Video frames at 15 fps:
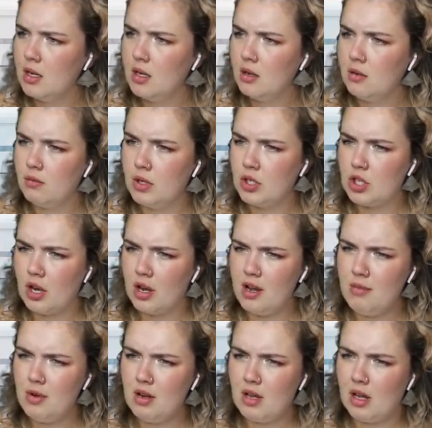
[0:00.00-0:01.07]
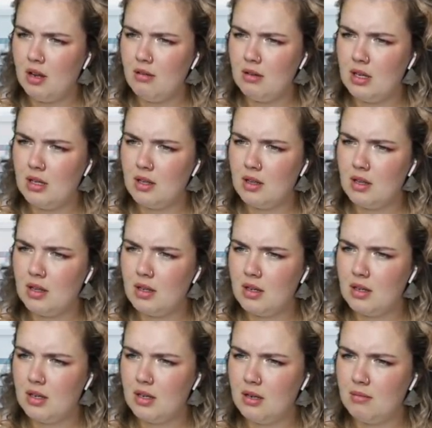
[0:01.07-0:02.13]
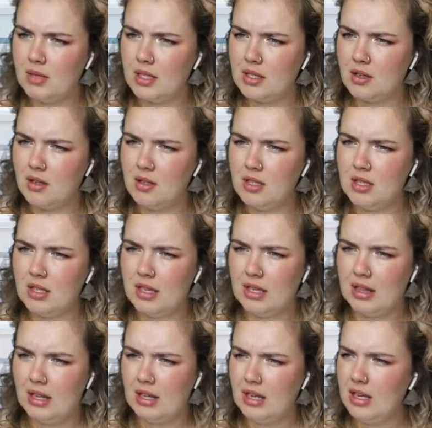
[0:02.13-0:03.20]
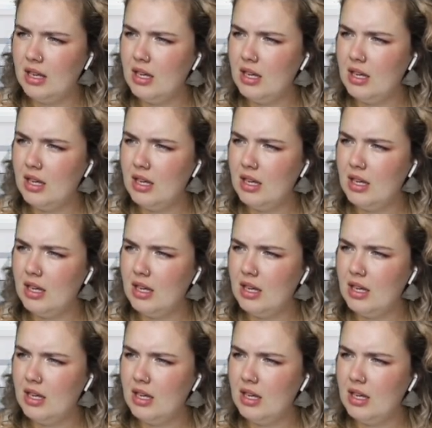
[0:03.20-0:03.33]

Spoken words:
which I'm okay with. Let's go to like there.